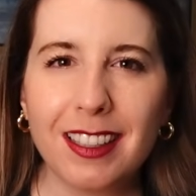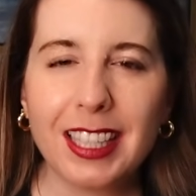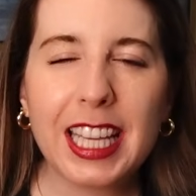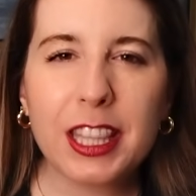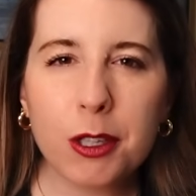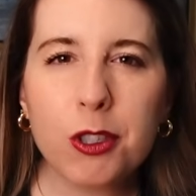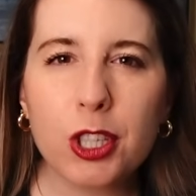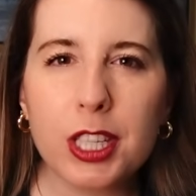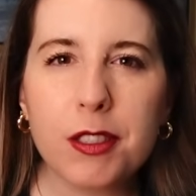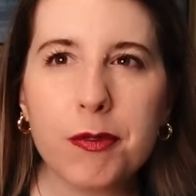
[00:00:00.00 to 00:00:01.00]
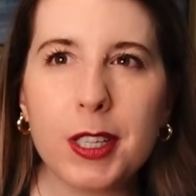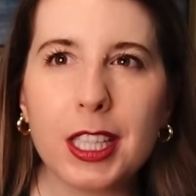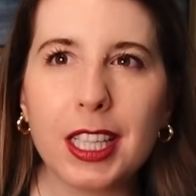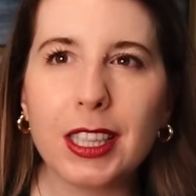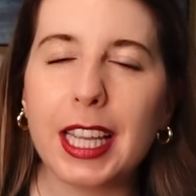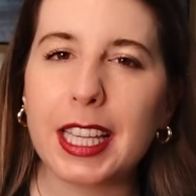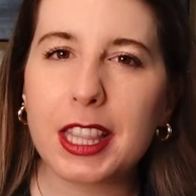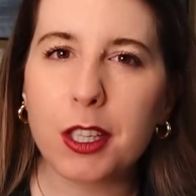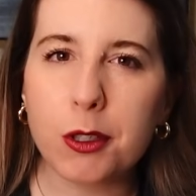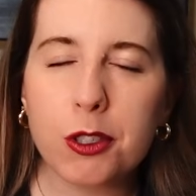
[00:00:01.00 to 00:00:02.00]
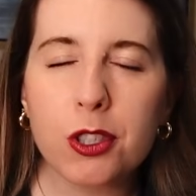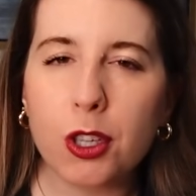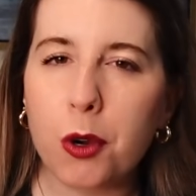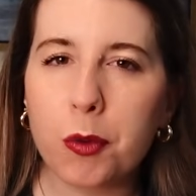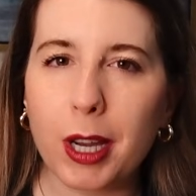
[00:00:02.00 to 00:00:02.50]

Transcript: Like they're just feeling like they're so